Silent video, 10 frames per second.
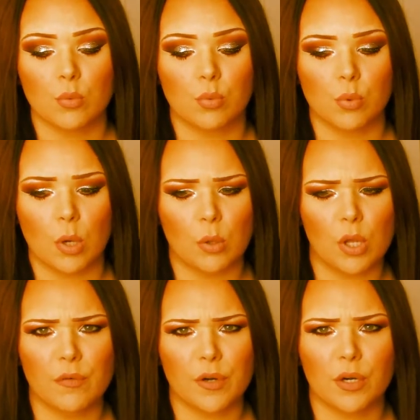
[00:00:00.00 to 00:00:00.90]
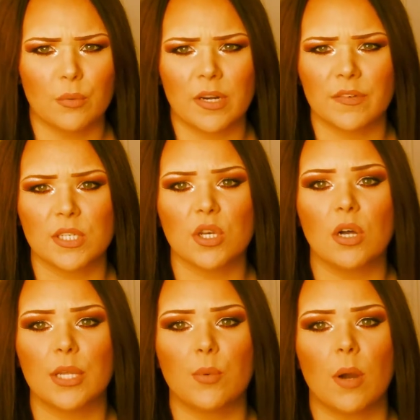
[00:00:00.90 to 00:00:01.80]
rollover, whatever it's
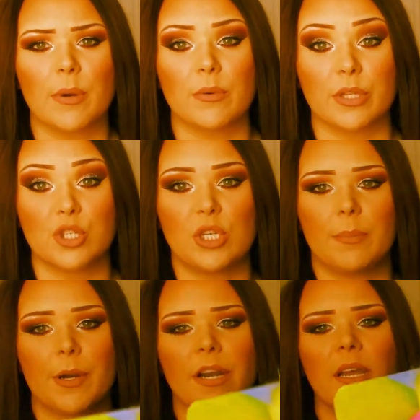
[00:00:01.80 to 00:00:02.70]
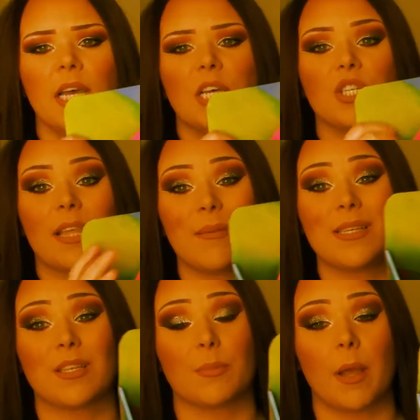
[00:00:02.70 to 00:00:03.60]
called at Walmart, where they're cheaper. So that
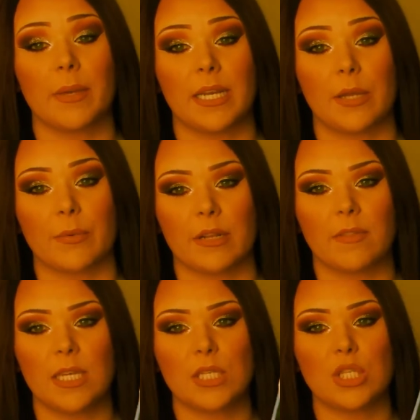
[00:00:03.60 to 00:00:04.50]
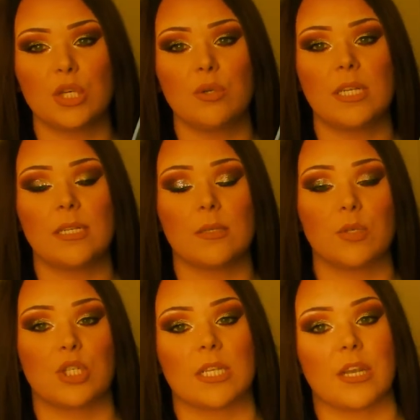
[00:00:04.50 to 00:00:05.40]
means they're probably gonna get rid of these soon,
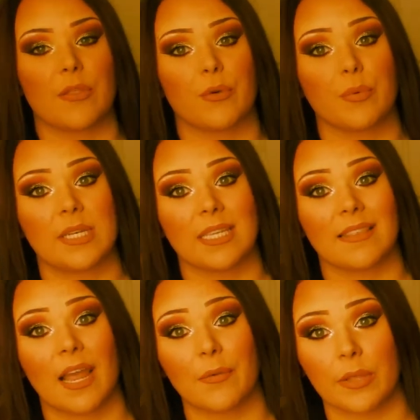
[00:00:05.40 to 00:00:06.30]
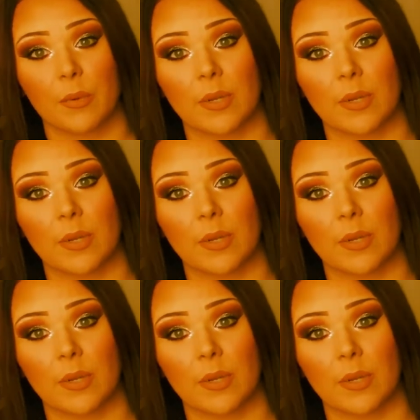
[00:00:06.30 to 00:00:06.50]
which is another reason that I really